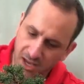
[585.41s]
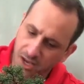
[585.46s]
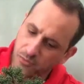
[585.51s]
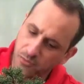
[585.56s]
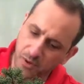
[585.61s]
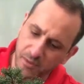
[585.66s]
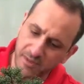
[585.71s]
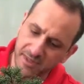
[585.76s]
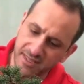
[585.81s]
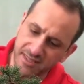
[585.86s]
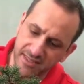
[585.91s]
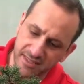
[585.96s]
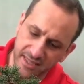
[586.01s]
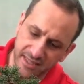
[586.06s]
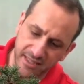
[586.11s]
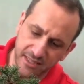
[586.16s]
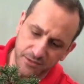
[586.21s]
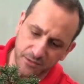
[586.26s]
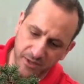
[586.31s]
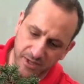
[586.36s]
Probably doesn't need
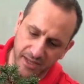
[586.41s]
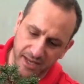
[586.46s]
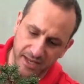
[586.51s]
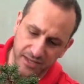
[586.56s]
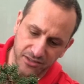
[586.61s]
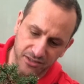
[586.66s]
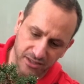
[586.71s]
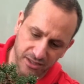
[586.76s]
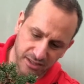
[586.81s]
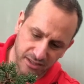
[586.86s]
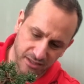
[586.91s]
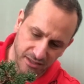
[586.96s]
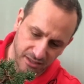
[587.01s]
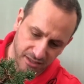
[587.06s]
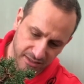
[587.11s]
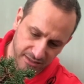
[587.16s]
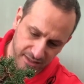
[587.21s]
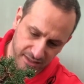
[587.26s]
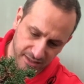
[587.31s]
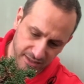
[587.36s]
this one actually.
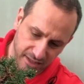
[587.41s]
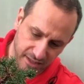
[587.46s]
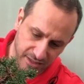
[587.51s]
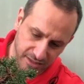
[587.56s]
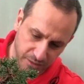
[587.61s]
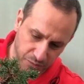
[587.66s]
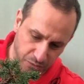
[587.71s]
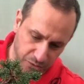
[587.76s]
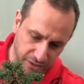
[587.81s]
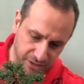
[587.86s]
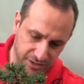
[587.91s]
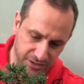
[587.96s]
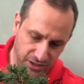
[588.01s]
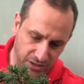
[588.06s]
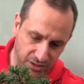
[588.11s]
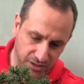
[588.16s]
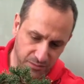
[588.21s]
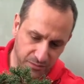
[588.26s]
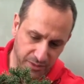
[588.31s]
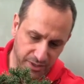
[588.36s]
It's actually pretty
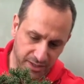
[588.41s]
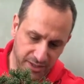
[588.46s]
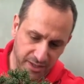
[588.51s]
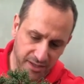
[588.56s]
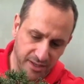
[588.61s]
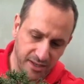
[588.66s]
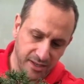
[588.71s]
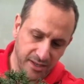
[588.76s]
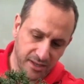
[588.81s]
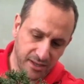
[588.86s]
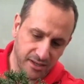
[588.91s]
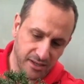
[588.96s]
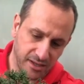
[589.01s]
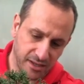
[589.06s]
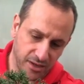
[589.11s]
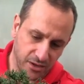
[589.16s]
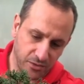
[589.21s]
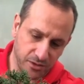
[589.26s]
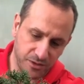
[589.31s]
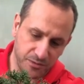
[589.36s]
solid, but you
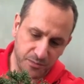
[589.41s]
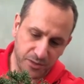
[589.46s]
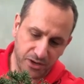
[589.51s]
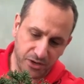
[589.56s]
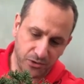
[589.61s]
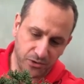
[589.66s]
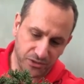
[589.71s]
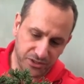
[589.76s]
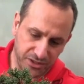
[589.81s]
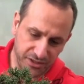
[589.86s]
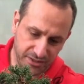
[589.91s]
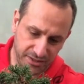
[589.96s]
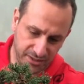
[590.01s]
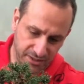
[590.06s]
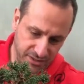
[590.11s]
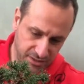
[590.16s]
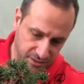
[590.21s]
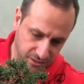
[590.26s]
know, always be cautious.